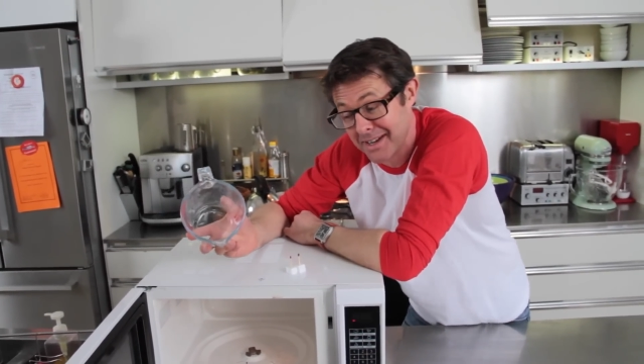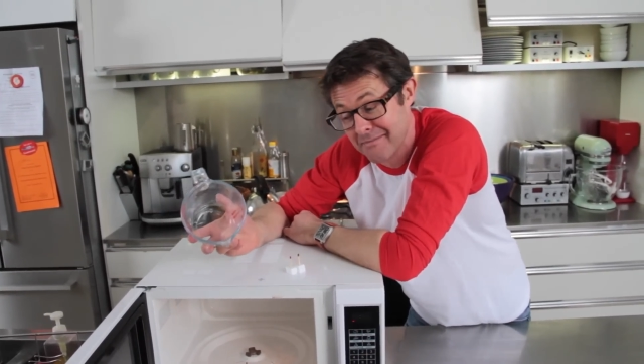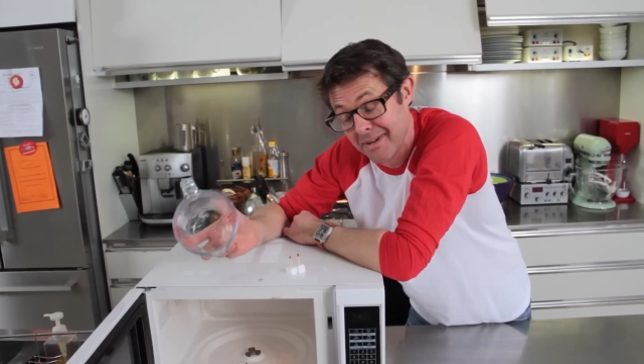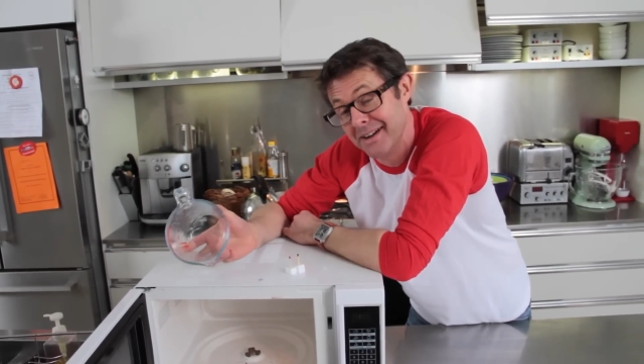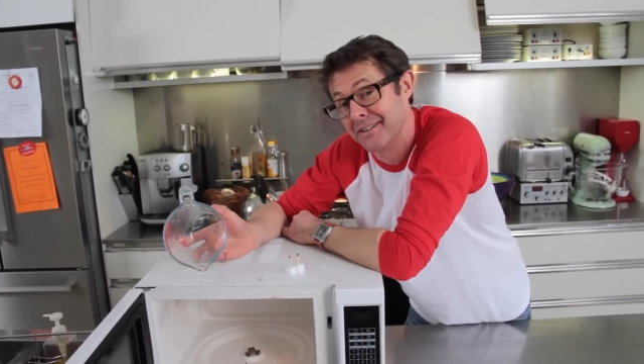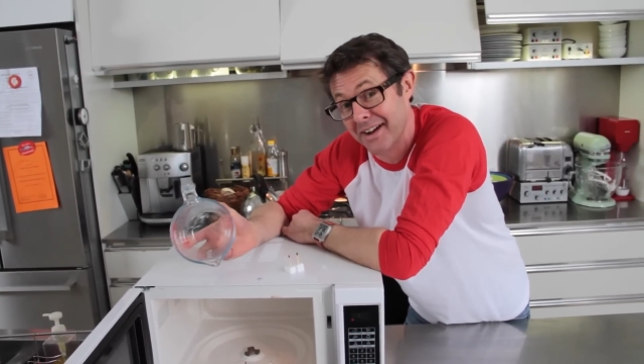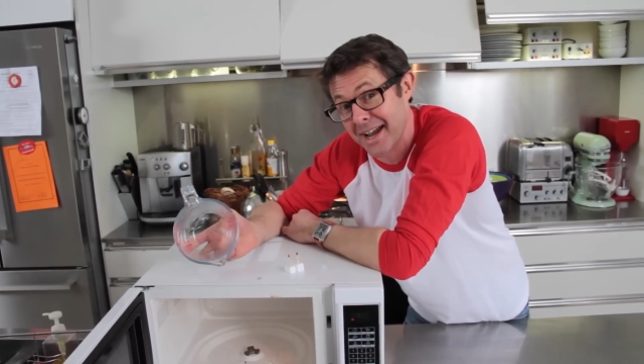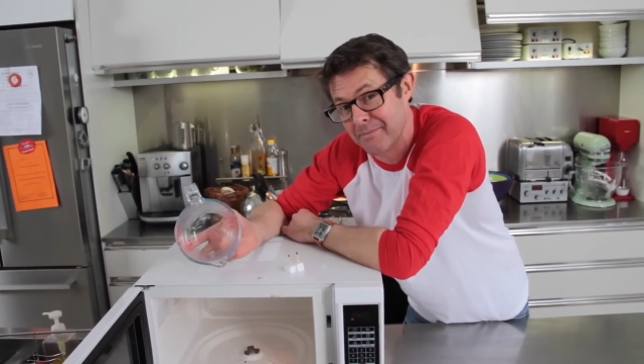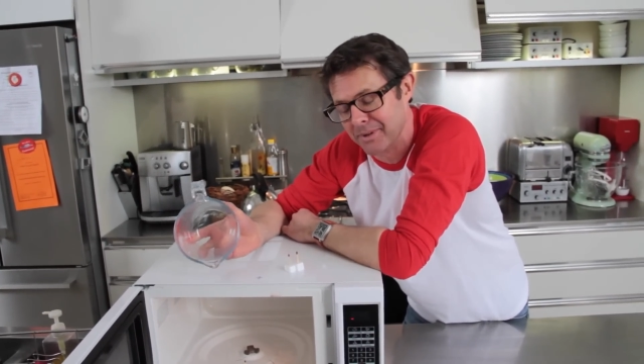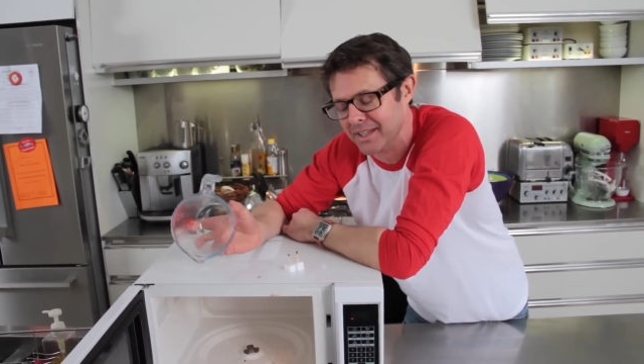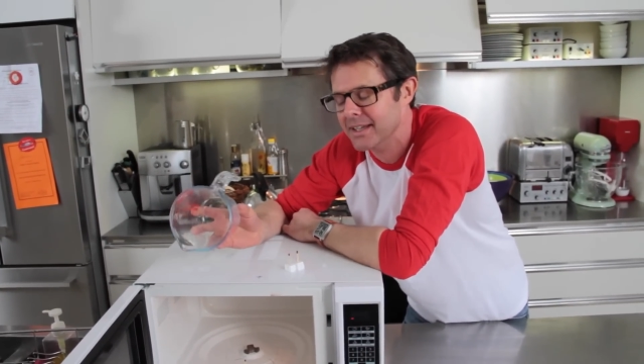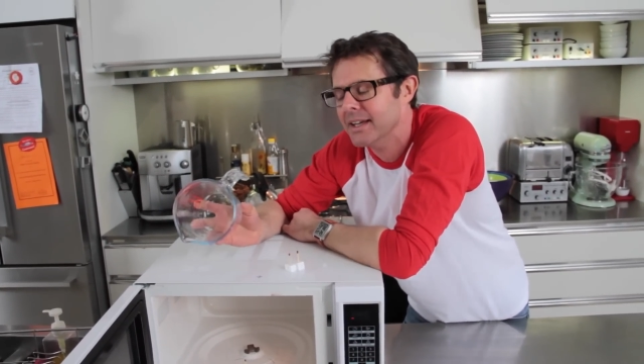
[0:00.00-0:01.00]
it might not
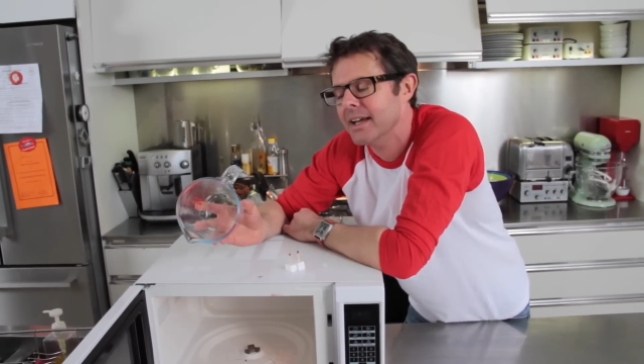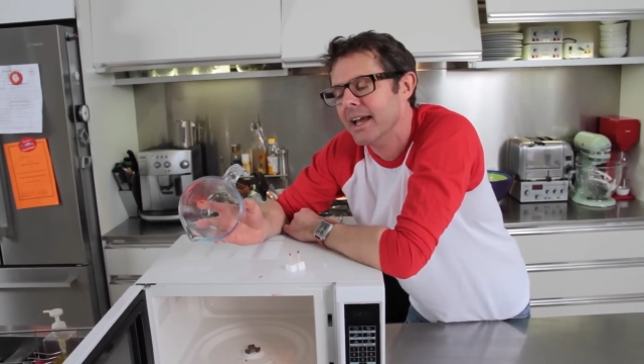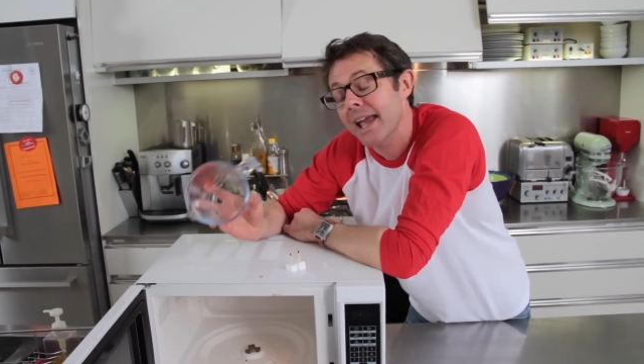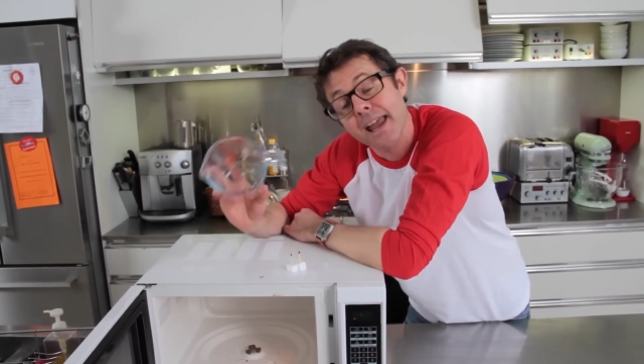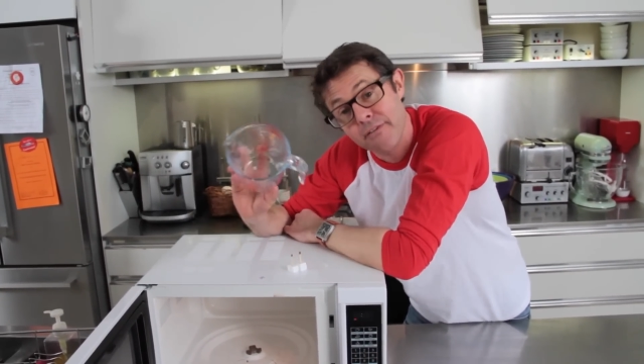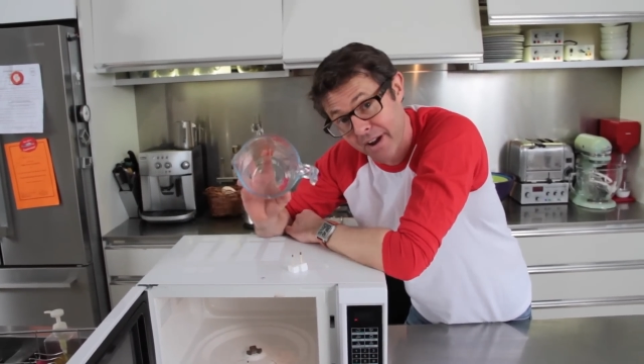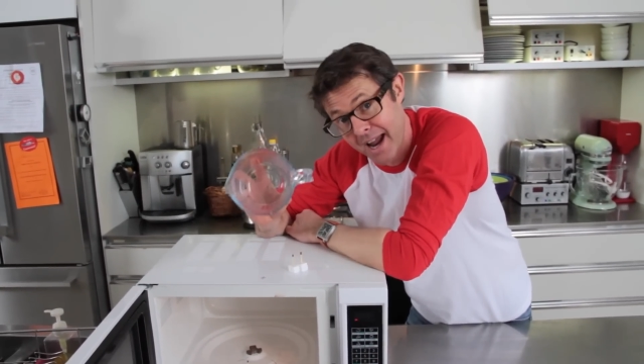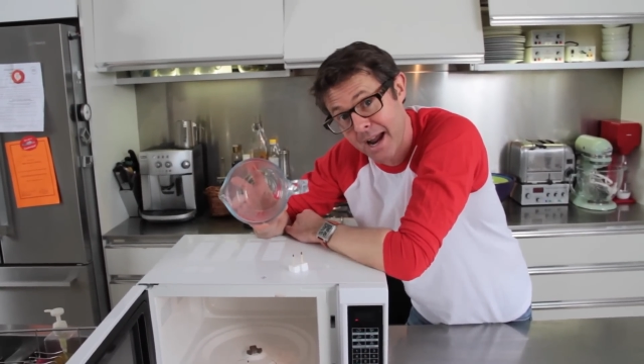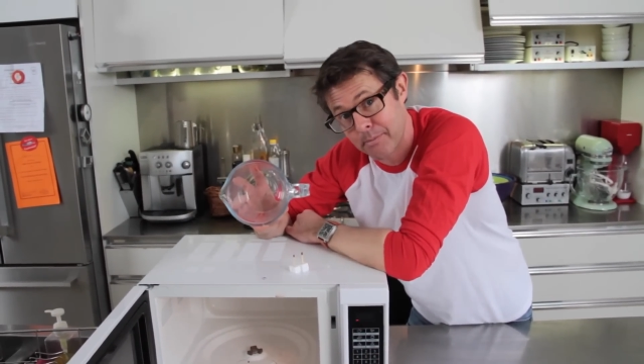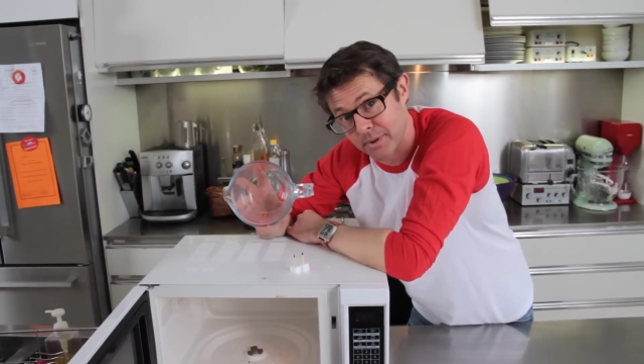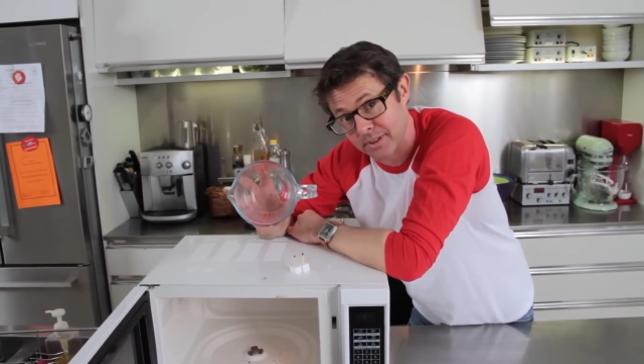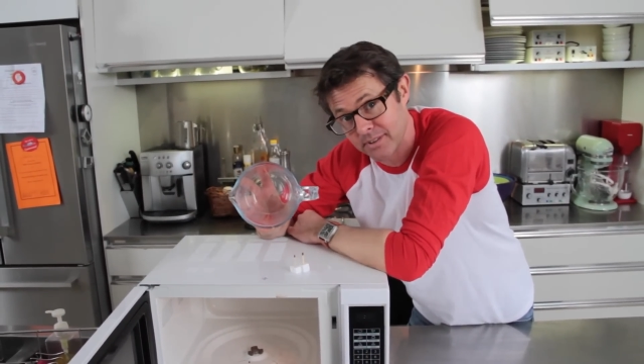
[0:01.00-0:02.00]
happen. If it
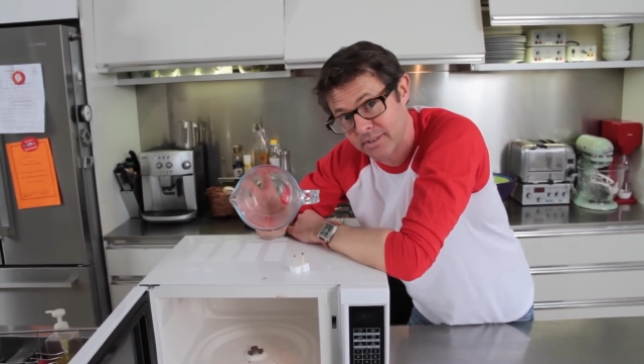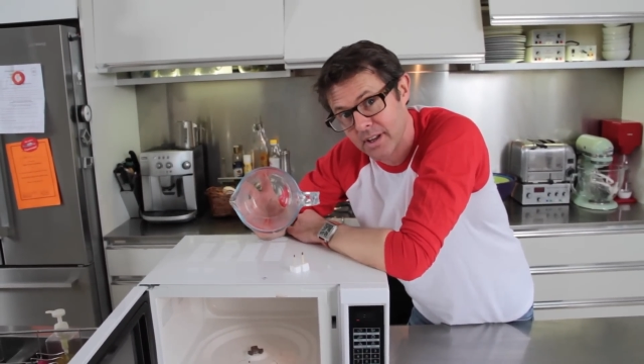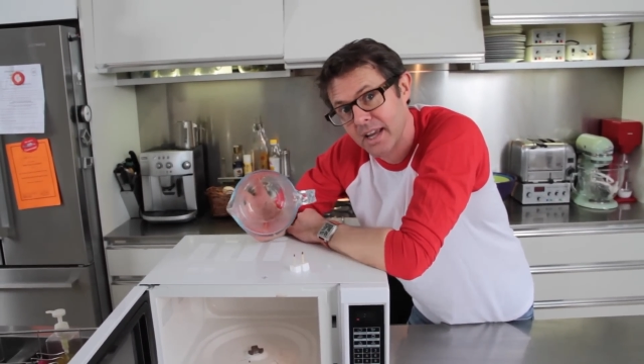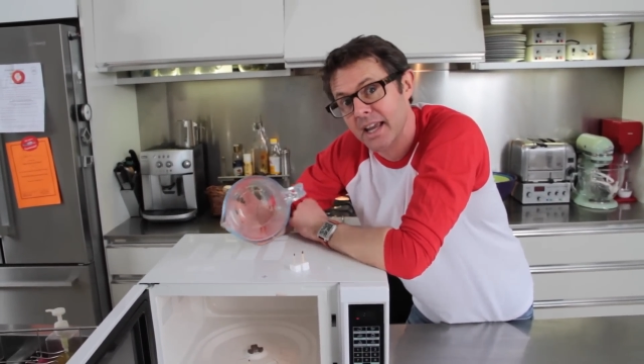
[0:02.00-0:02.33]
happens,